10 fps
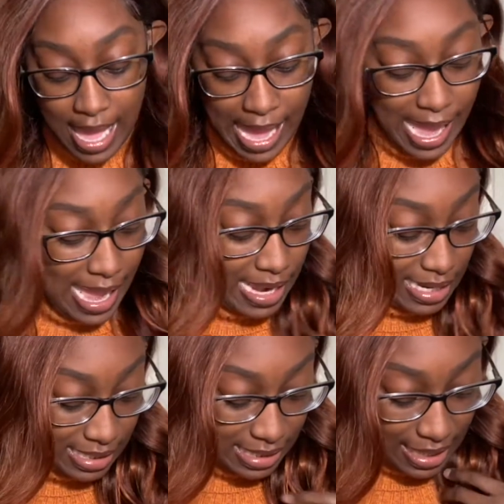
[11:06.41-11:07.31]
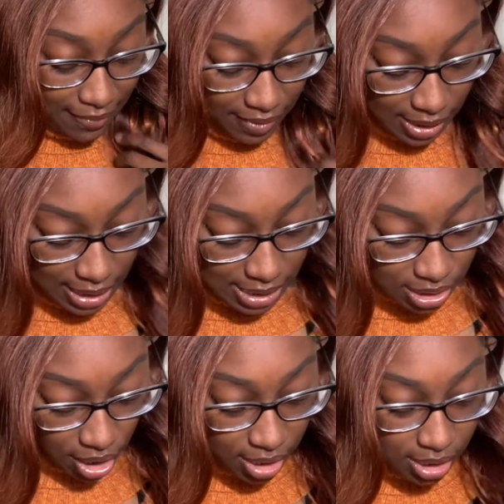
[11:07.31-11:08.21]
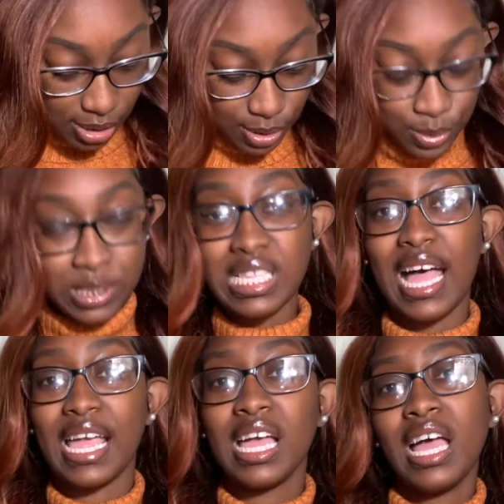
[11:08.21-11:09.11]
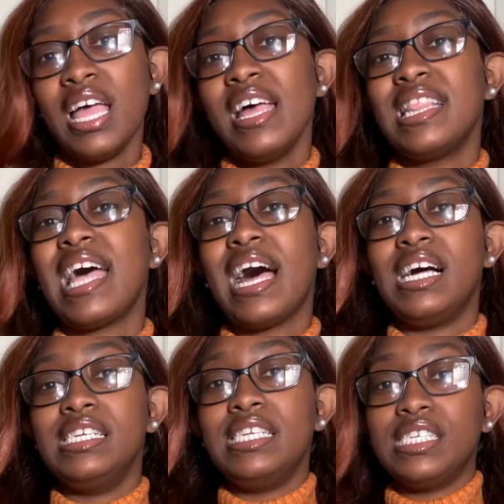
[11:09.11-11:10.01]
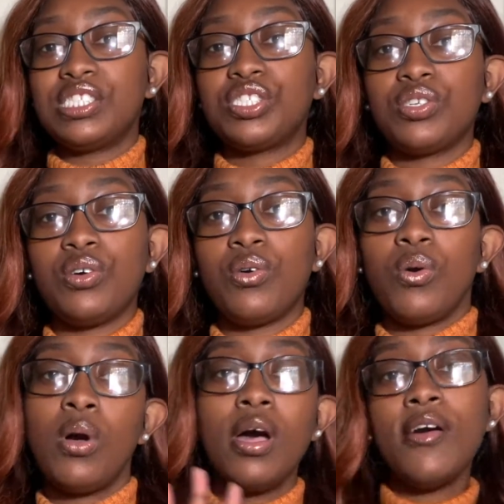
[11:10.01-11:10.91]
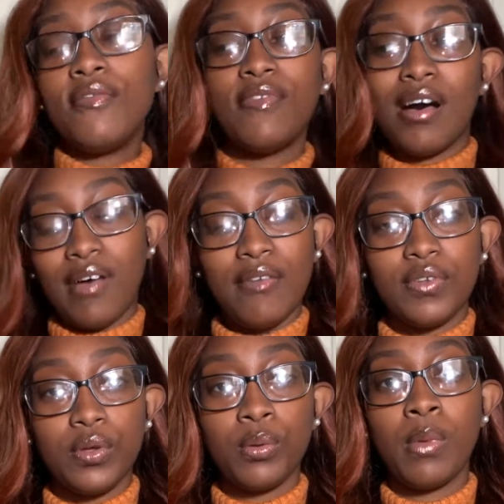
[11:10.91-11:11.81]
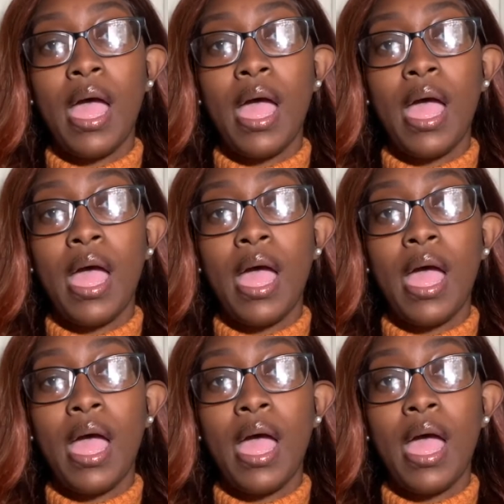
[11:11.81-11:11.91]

and it's definitely starting to lose like that initial va-va-boom,